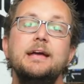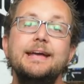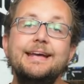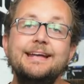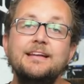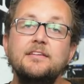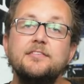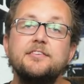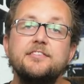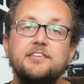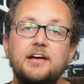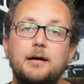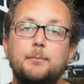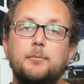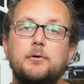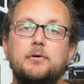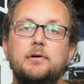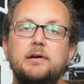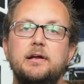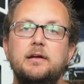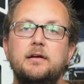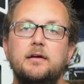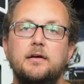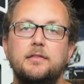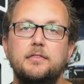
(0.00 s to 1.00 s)
In
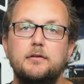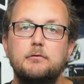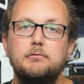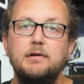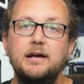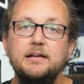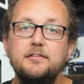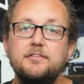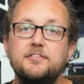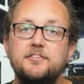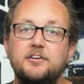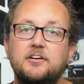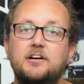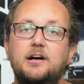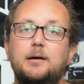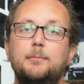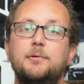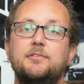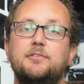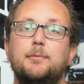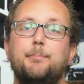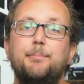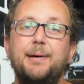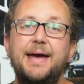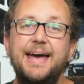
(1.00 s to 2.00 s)
summary, the race
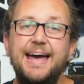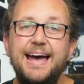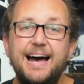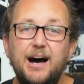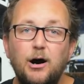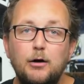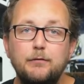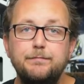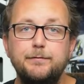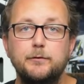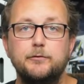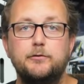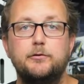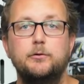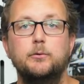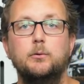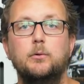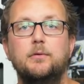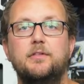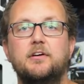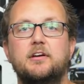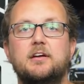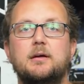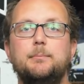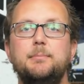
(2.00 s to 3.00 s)
timer is a powerful
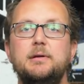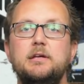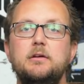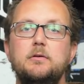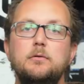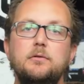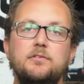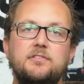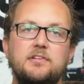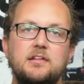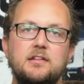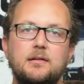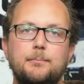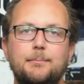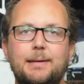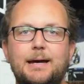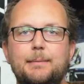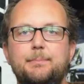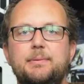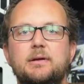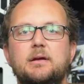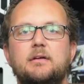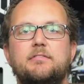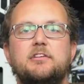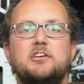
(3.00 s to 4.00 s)
tool that can be used in the
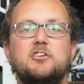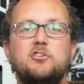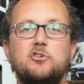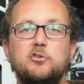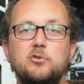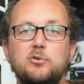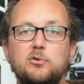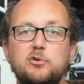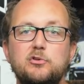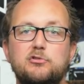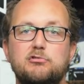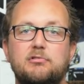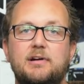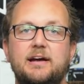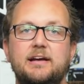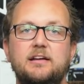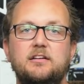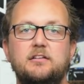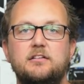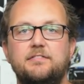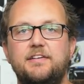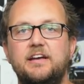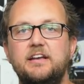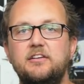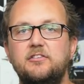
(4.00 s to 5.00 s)
mapping of a huge
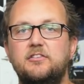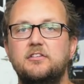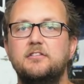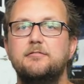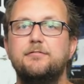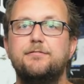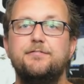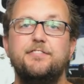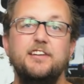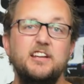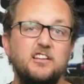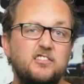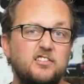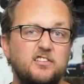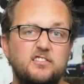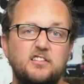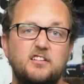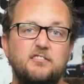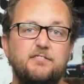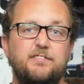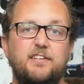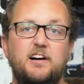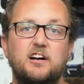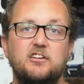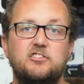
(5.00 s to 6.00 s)
range of engine features
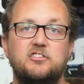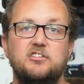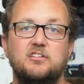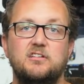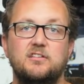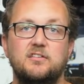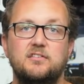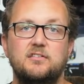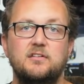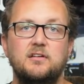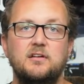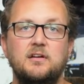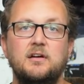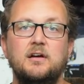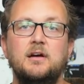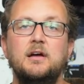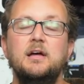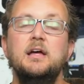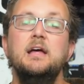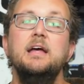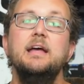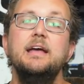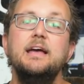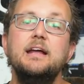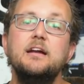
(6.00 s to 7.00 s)
and functions.
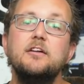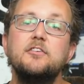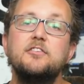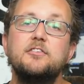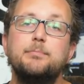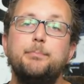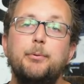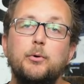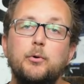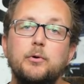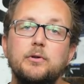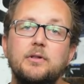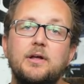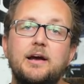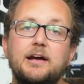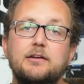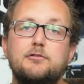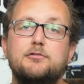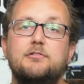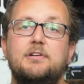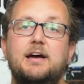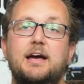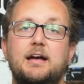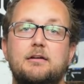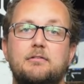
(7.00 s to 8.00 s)
In a sport like
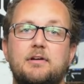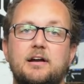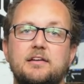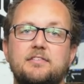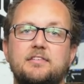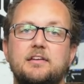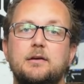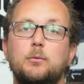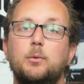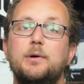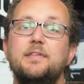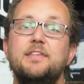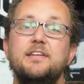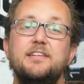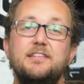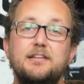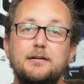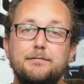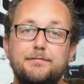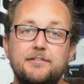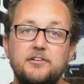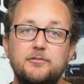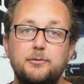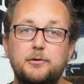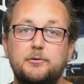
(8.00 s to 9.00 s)
drag racing, where the
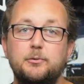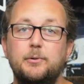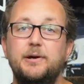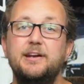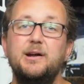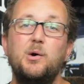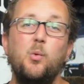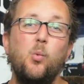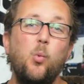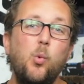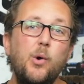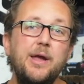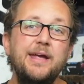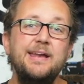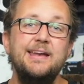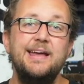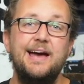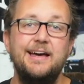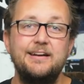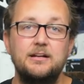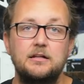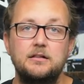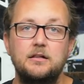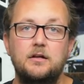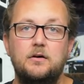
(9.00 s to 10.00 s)
difference between a
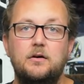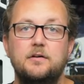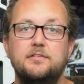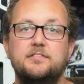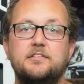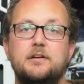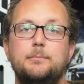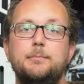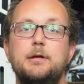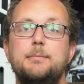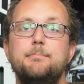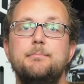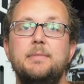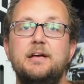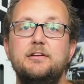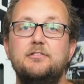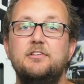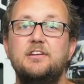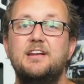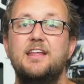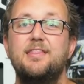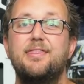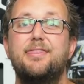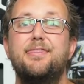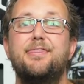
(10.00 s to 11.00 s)
win and a loss can be
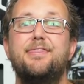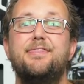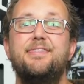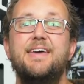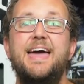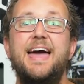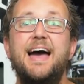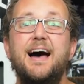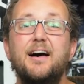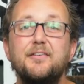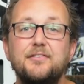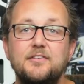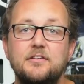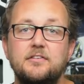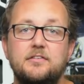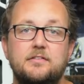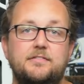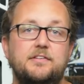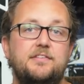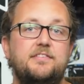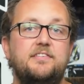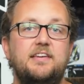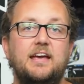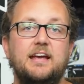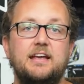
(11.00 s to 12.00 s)
measured in thousands
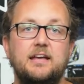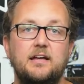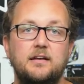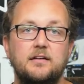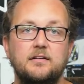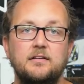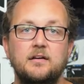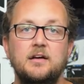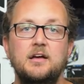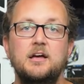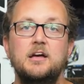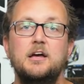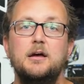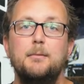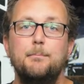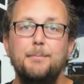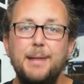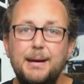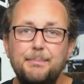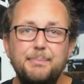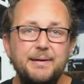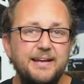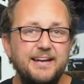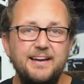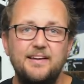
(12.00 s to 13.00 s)
of a second,
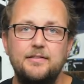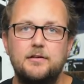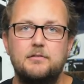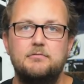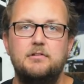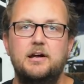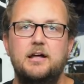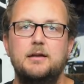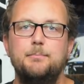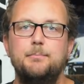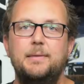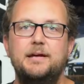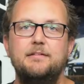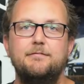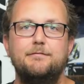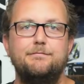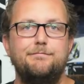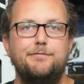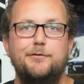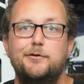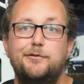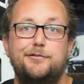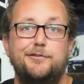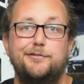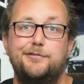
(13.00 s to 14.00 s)
mapping out the run
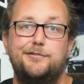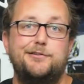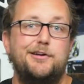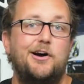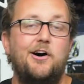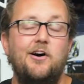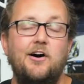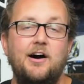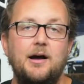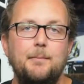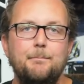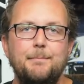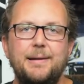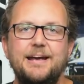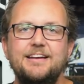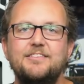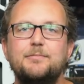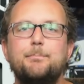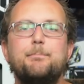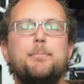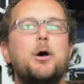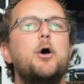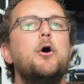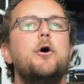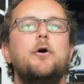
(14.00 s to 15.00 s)
versus time
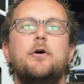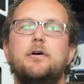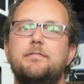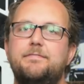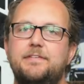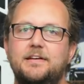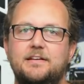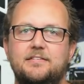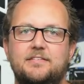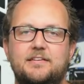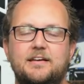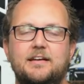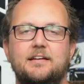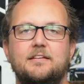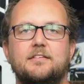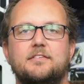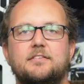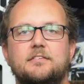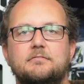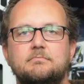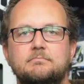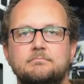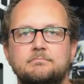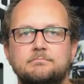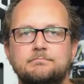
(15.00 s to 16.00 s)
makes perfect
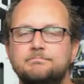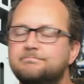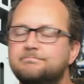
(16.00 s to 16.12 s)
sense.